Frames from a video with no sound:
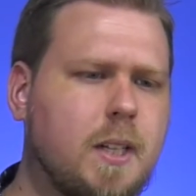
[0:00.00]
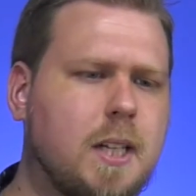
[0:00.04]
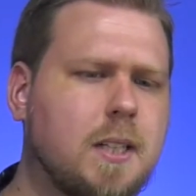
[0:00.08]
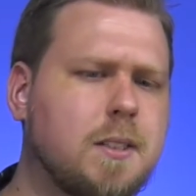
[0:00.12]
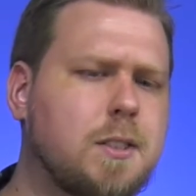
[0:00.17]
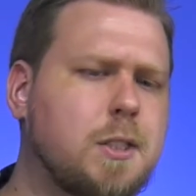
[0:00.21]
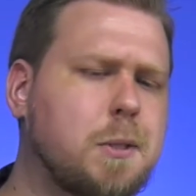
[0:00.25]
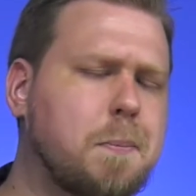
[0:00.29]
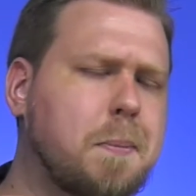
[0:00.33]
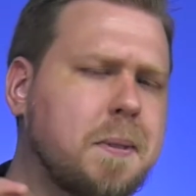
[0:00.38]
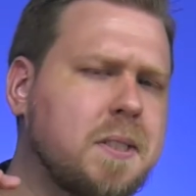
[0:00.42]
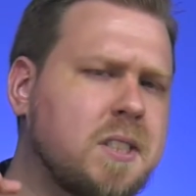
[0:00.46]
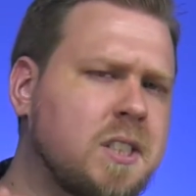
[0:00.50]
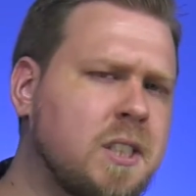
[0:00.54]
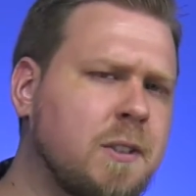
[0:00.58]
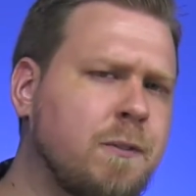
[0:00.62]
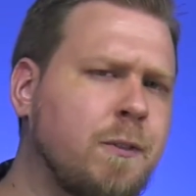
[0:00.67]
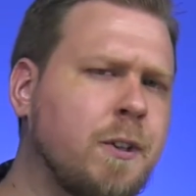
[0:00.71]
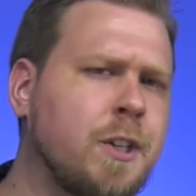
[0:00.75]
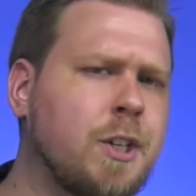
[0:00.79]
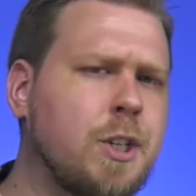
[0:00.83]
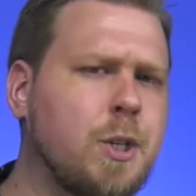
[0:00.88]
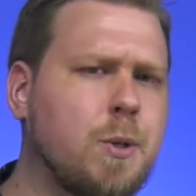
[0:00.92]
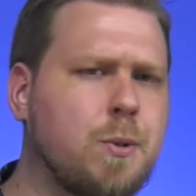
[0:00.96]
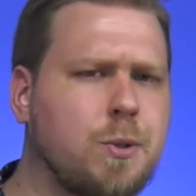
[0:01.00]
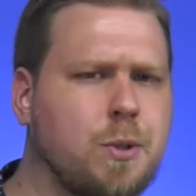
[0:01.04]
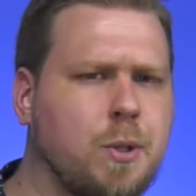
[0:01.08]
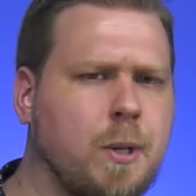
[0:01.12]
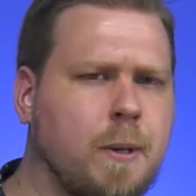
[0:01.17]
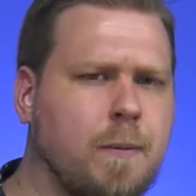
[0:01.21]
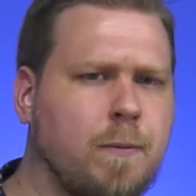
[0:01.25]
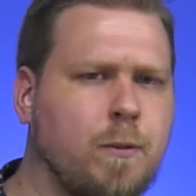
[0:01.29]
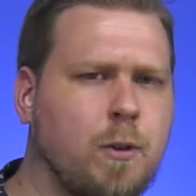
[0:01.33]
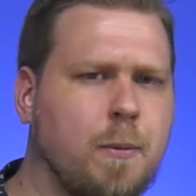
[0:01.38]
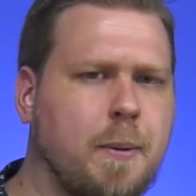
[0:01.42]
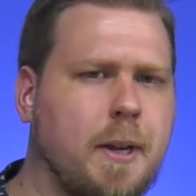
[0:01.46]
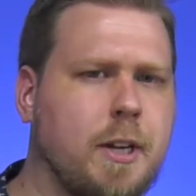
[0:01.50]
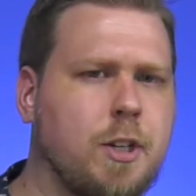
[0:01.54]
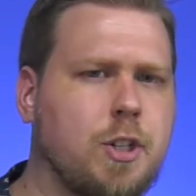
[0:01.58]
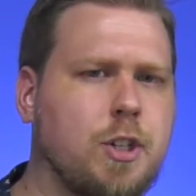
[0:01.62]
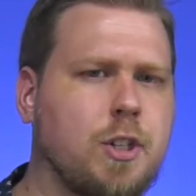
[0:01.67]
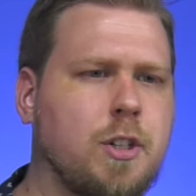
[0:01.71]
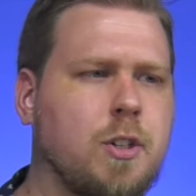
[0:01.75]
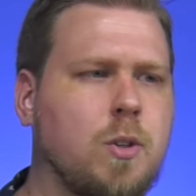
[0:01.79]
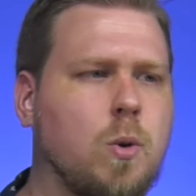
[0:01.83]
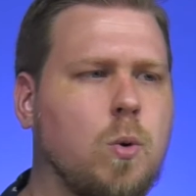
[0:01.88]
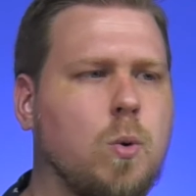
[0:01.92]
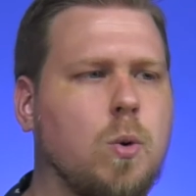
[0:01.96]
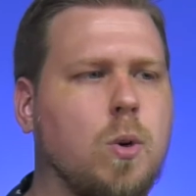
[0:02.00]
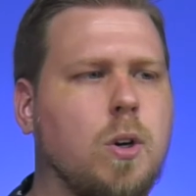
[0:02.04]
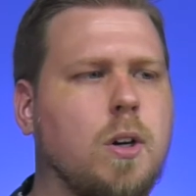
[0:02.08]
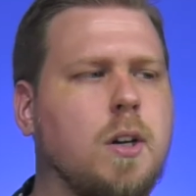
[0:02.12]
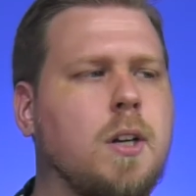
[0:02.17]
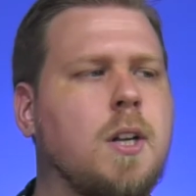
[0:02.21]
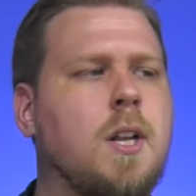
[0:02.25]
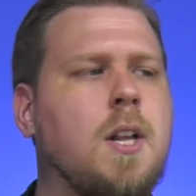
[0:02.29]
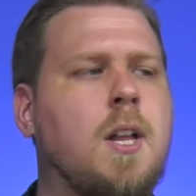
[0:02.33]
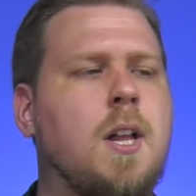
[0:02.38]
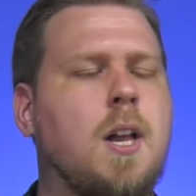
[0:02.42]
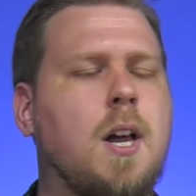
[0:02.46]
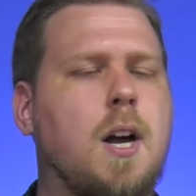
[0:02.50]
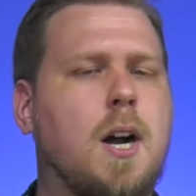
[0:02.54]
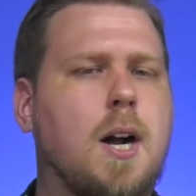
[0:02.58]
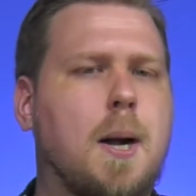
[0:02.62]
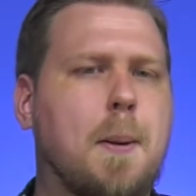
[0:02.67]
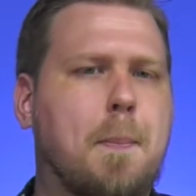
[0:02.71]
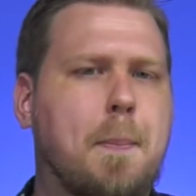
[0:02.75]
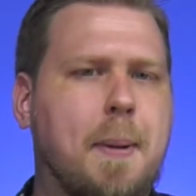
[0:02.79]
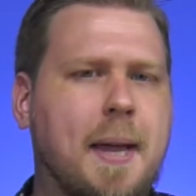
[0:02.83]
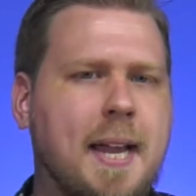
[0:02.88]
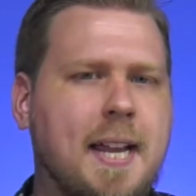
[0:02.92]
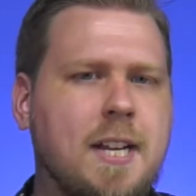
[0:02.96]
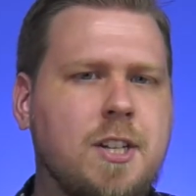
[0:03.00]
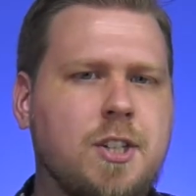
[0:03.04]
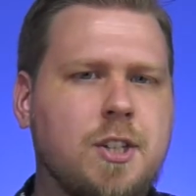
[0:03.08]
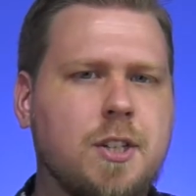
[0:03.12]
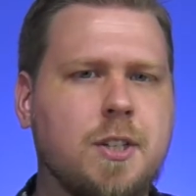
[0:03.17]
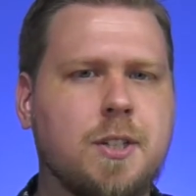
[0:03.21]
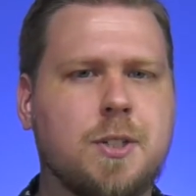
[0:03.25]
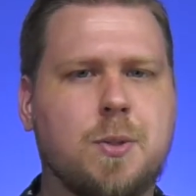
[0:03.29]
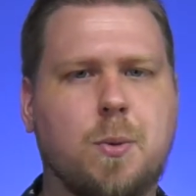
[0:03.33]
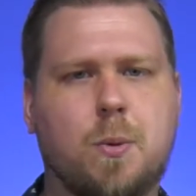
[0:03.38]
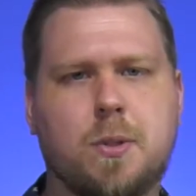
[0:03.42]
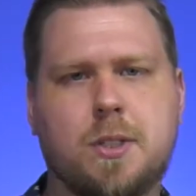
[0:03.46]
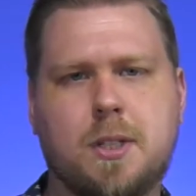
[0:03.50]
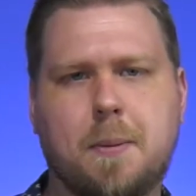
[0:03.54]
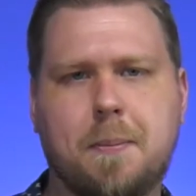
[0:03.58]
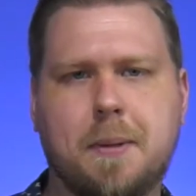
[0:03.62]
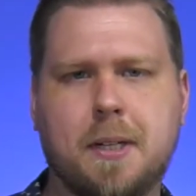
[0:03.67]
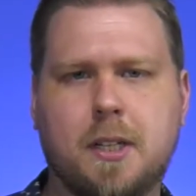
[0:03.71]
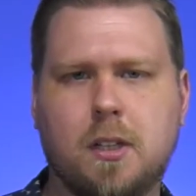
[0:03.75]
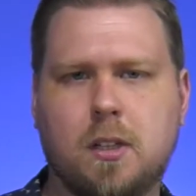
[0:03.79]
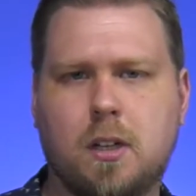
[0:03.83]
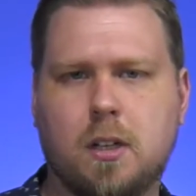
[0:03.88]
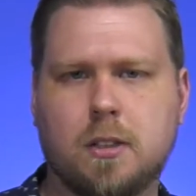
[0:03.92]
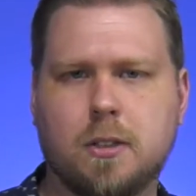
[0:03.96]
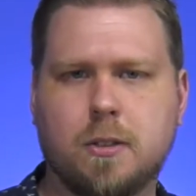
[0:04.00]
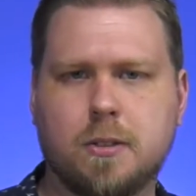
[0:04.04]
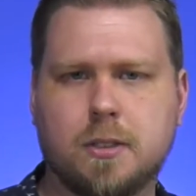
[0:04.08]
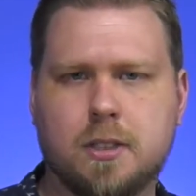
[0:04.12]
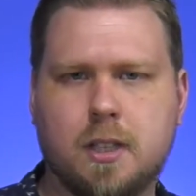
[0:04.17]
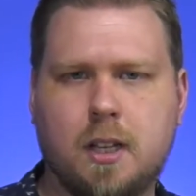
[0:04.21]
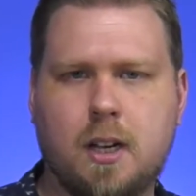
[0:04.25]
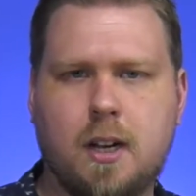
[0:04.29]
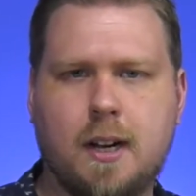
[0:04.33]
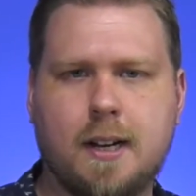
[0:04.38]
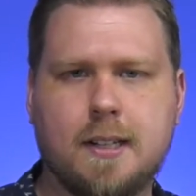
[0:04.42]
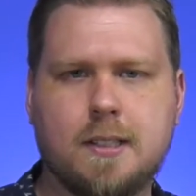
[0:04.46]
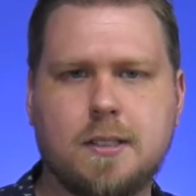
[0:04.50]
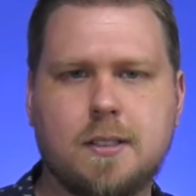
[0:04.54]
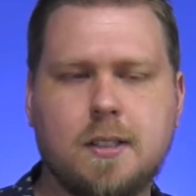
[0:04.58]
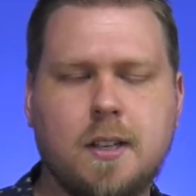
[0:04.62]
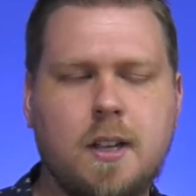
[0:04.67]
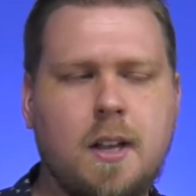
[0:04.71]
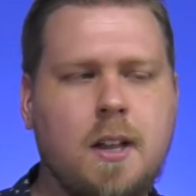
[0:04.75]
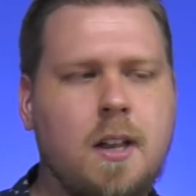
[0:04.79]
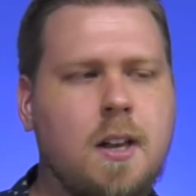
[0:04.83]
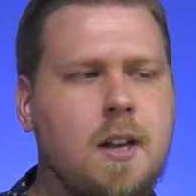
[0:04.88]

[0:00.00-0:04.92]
specific user information or pages or something along those lines.